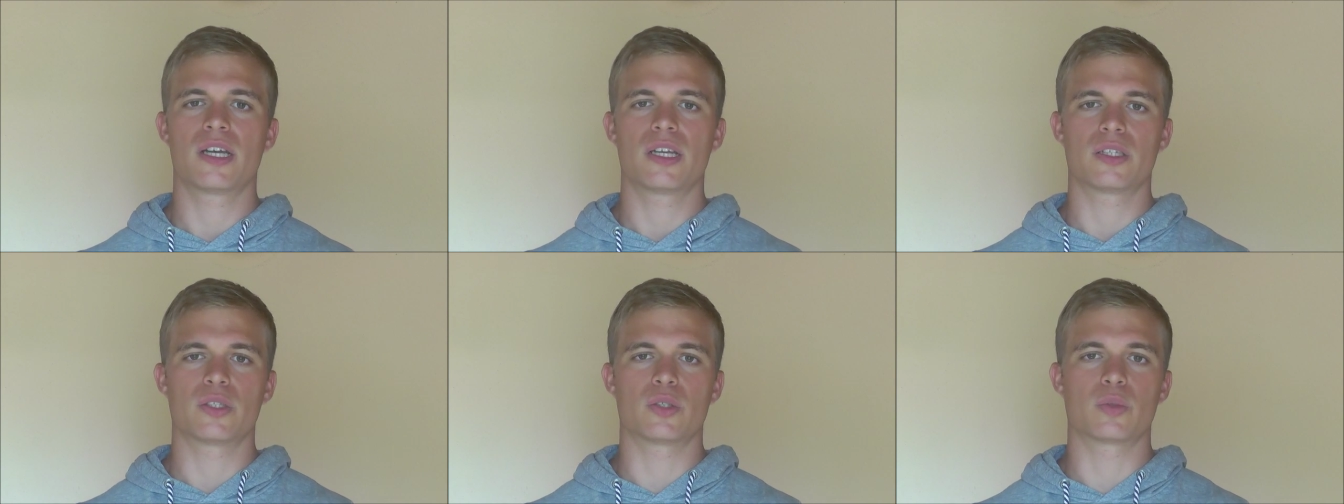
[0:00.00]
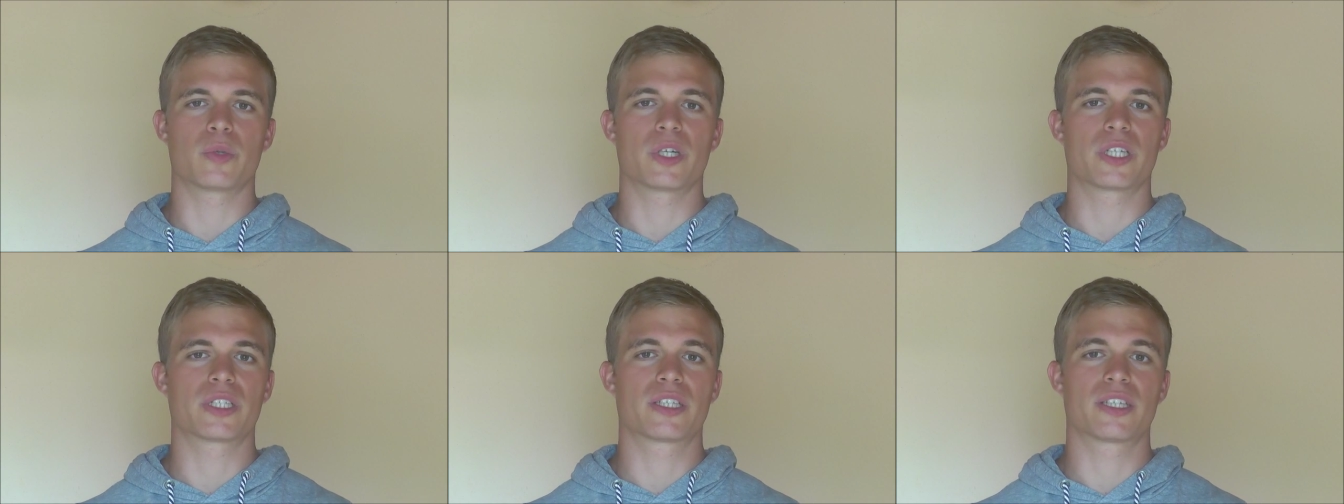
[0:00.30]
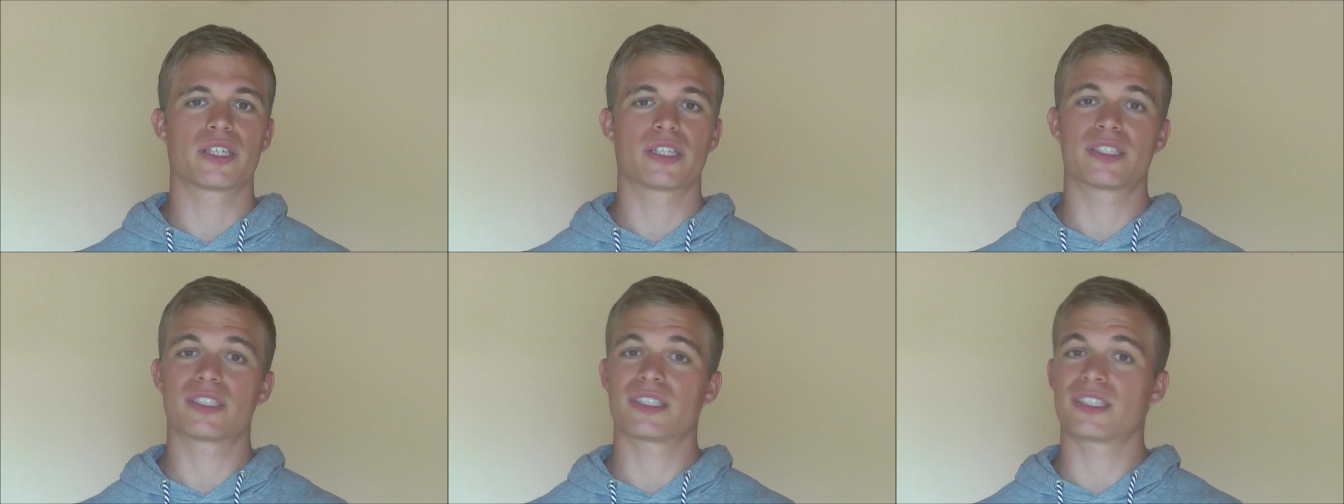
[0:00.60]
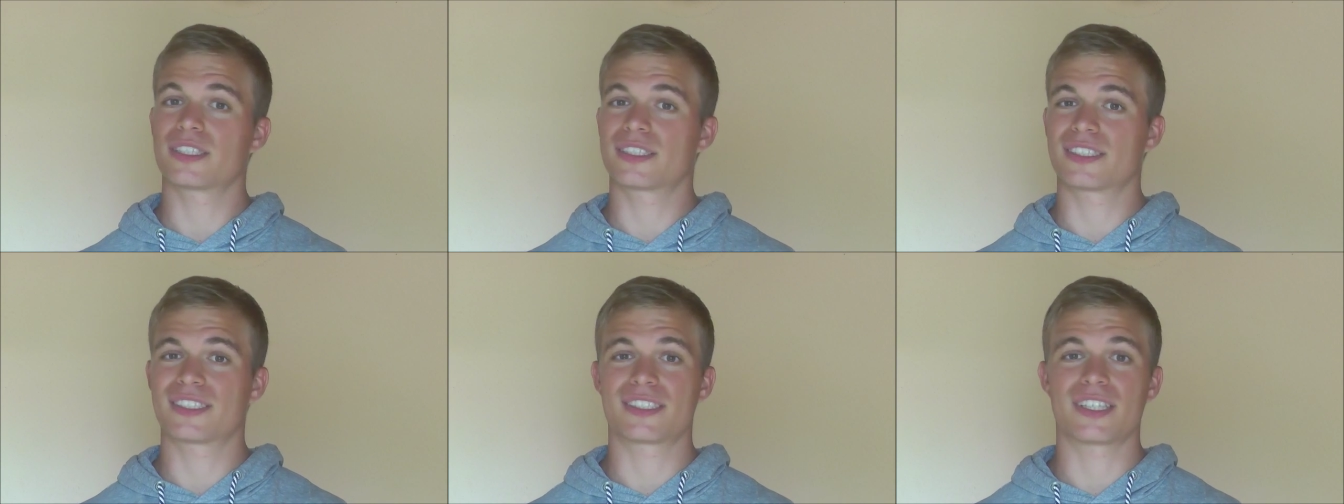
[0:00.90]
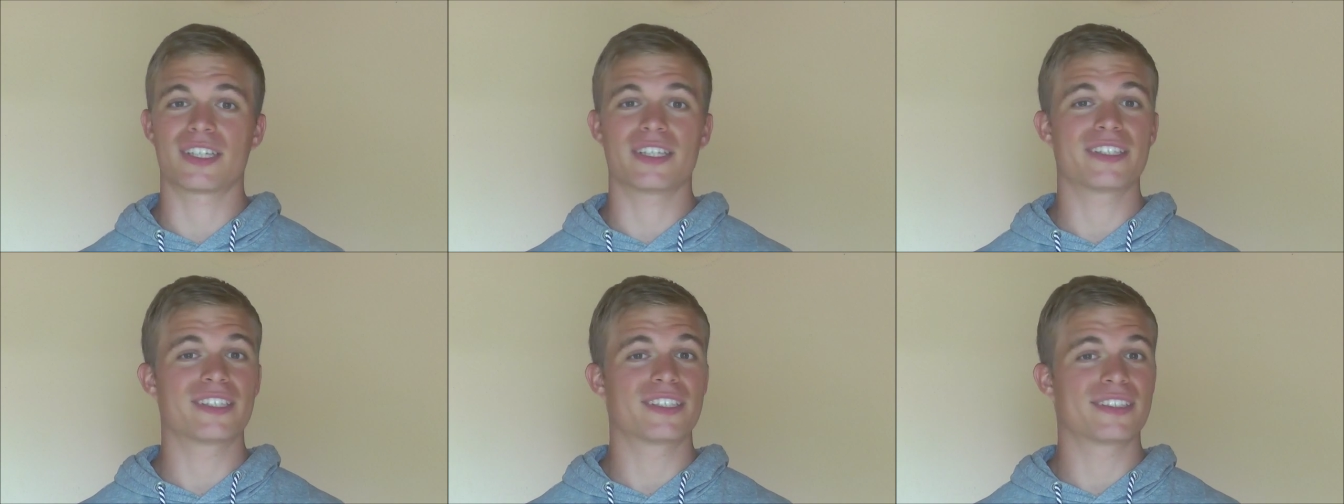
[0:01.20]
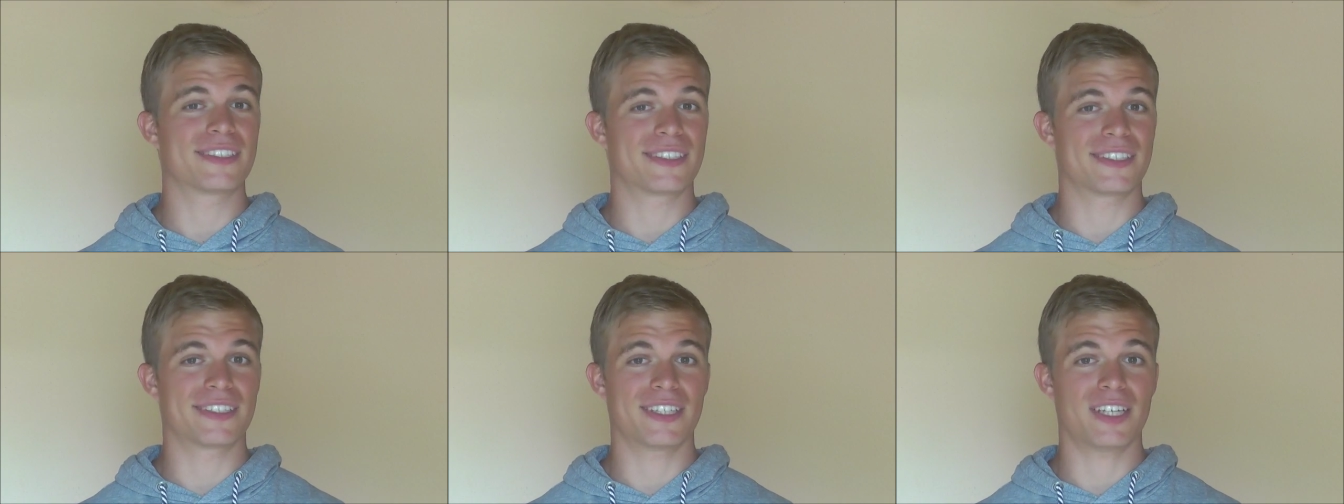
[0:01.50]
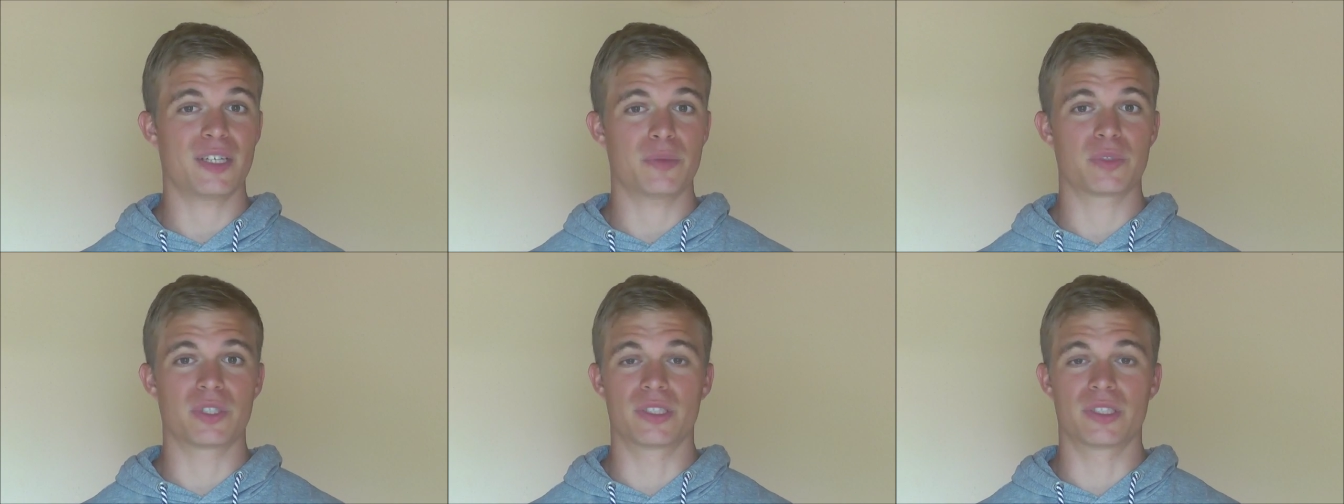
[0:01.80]
you might get excited and
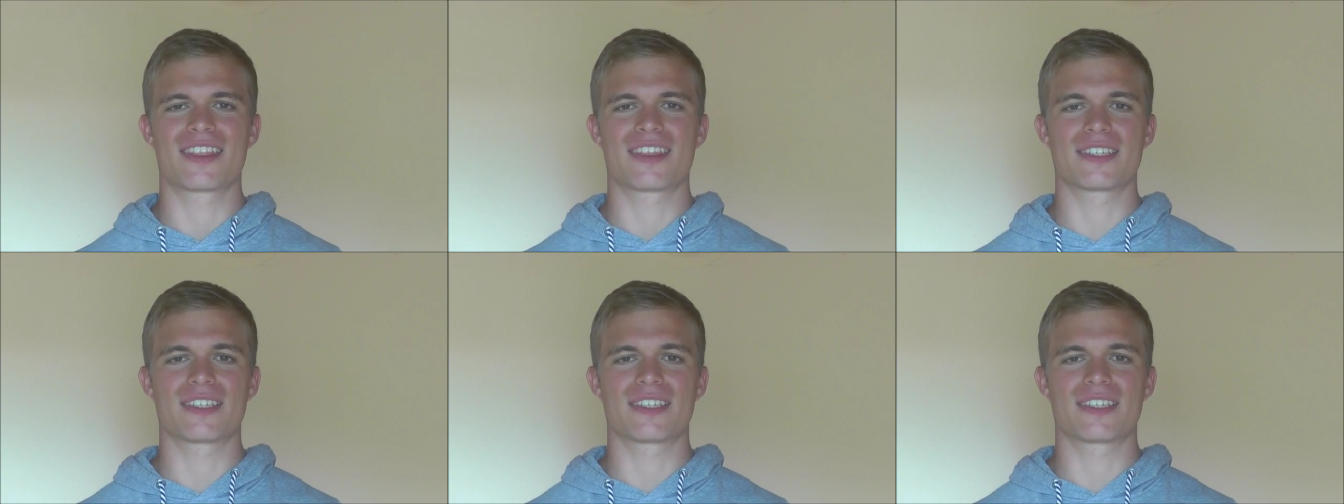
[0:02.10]
happy.